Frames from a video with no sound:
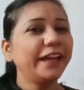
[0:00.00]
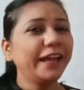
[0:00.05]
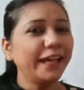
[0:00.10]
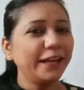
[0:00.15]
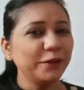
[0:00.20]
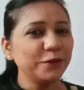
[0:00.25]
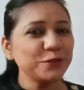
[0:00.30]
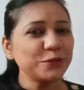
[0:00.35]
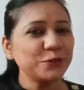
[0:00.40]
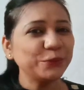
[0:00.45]

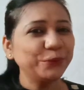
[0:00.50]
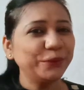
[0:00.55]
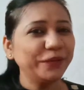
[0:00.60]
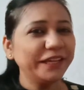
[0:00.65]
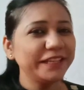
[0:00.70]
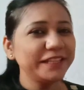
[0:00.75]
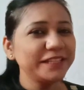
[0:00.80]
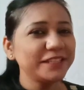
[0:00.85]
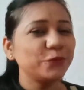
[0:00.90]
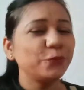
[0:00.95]
Hello
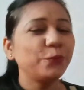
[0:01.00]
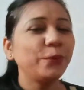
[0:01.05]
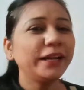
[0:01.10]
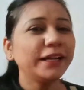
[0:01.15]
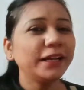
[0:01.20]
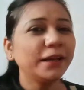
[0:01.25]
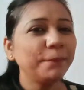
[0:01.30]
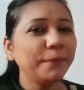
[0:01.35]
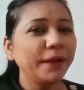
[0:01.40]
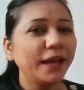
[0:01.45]
students,
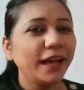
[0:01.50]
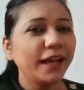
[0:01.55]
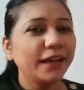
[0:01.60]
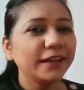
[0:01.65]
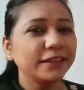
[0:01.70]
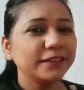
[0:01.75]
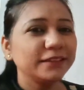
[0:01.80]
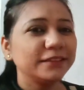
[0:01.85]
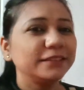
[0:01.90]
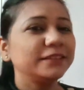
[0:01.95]
welcome
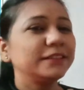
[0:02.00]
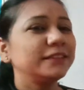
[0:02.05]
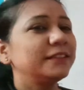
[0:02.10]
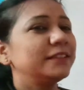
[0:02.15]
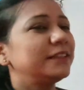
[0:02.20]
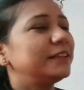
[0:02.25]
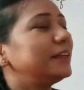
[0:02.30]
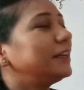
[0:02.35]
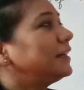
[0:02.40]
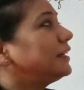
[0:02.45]
back.
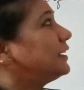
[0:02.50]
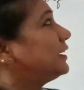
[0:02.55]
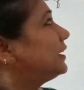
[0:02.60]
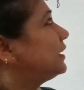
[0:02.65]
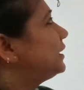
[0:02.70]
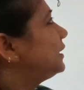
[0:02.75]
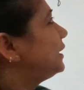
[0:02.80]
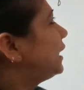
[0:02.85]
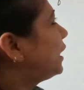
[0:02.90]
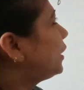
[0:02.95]

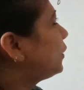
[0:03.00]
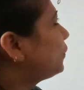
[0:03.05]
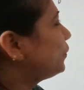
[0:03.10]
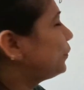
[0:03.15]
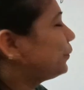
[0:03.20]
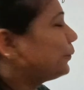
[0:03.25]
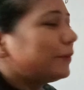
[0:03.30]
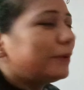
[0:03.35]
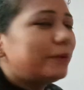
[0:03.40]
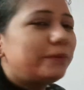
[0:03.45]

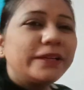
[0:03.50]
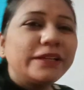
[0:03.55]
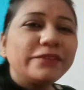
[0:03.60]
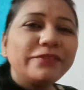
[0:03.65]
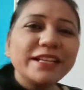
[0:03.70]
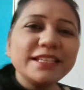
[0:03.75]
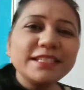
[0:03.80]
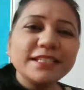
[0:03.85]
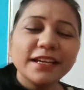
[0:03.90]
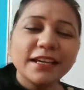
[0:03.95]
Now we will
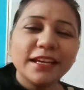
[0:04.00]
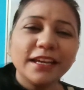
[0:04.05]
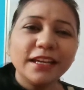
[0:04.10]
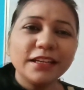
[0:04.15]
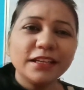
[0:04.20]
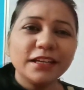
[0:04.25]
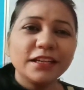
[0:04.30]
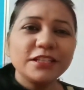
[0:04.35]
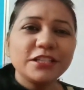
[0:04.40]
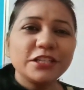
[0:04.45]
once
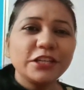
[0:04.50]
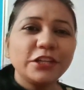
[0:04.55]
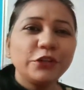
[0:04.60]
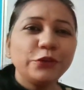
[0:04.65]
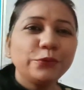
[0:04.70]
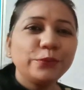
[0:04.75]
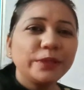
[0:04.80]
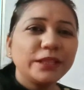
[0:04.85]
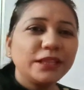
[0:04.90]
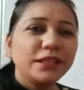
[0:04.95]
again
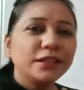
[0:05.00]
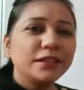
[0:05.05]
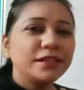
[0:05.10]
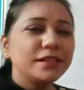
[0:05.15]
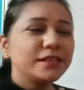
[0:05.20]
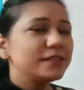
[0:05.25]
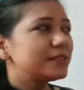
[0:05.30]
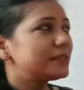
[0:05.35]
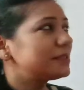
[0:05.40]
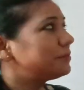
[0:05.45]
continue with
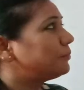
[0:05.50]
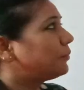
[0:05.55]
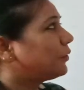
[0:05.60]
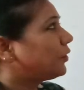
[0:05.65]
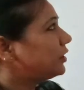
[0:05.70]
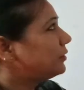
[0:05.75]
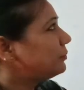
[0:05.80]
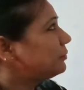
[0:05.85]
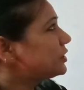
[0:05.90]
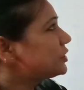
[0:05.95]
this
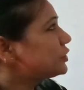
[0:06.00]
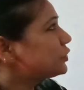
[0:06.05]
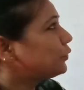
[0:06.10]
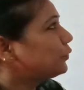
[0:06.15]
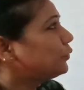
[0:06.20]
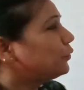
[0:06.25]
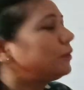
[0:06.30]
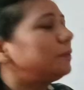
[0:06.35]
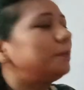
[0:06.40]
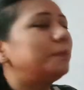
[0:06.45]
Bodmas
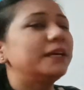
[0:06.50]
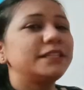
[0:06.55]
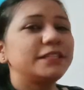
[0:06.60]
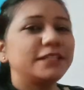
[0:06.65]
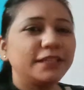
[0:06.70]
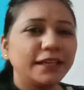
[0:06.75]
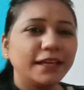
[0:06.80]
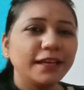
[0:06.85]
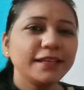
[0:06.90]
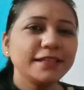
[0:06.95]
rule
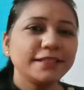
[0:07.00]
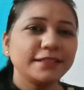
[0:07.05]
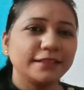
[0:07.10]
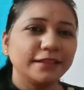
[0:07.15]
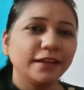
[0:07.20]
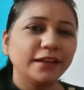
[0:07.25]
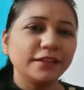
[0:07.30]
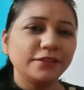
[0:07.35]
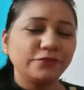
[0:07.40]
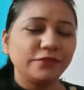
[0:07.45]
but yes
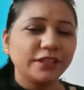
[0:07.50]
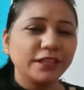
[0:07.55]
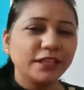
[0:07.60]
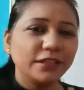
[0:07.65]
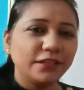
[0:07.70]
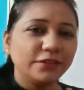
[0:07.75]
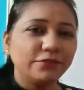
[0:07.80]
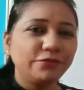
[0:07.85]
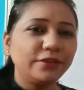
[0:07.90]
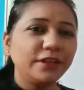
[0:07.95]
uh, with
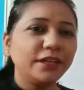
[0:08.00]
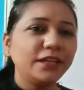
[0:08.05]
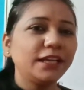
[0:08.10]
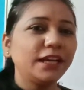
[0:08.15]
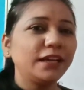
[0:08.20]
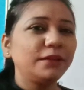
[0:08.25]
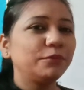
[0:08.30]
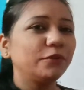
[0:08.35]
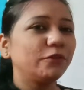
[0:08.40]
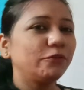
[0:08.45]
a different
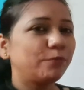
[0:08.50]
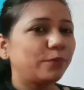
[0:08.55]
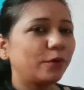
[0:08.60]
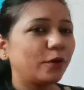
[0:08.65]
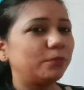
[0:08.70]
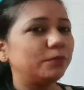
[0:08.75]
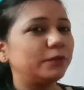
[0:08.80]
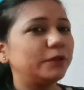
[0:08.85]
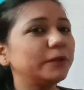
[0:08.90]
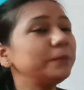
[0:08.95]
type of
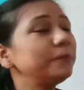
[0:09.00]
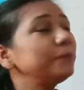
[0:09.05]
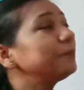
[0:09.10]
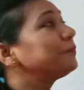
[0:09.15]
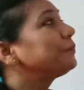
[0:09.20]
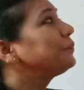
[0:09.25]
problem.